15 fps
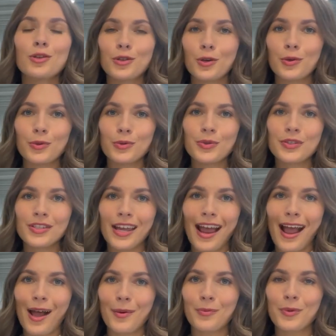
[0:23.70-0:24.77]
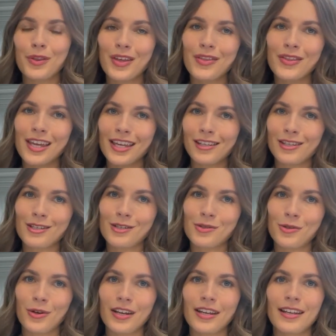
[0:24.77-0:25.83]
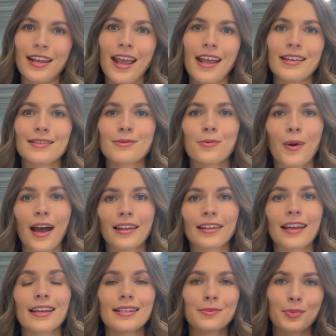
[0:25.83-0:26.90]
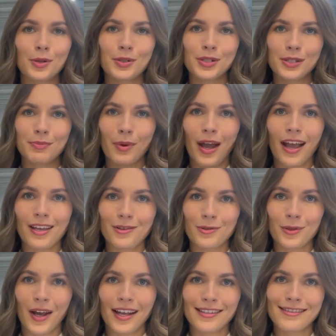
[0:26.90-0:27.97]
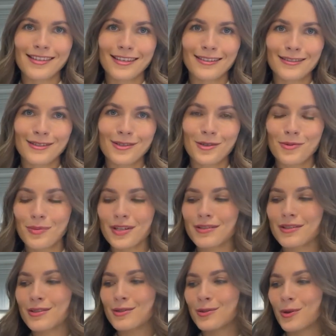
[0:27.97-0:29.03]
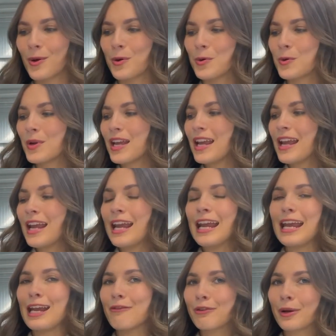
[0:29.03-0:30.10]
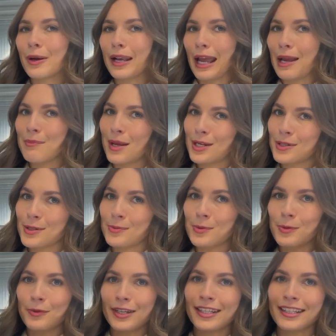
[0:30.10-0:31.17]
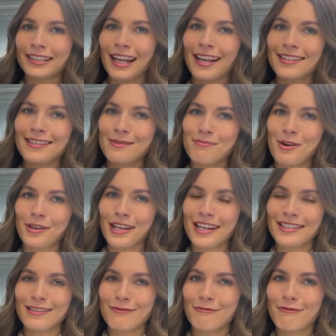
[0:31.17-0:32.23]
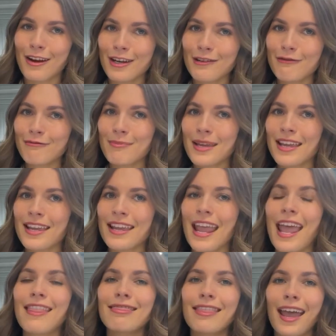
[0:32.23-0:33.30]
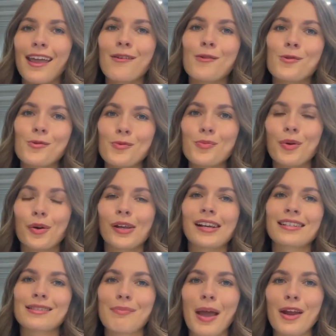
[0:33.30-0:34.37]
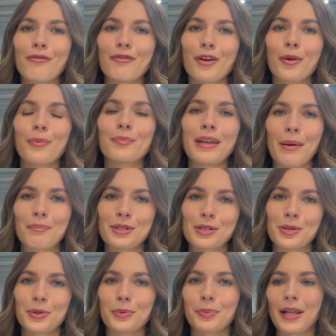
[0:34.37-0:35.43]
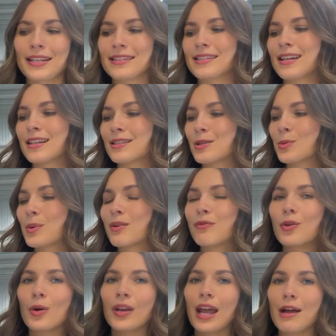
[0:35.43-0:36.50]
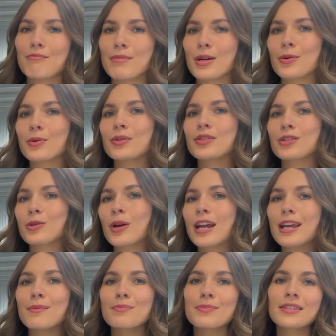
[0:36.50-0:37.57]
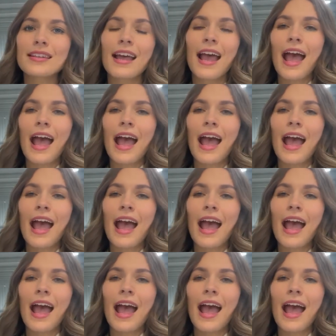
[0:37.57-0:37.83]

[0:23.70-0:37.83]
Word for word: used um, within the industry as well as purchased by you guys the consumers. So Everyone I imagine will recognise the products in front of me and they are all products made from number two plastic. So we've got our milks, creams,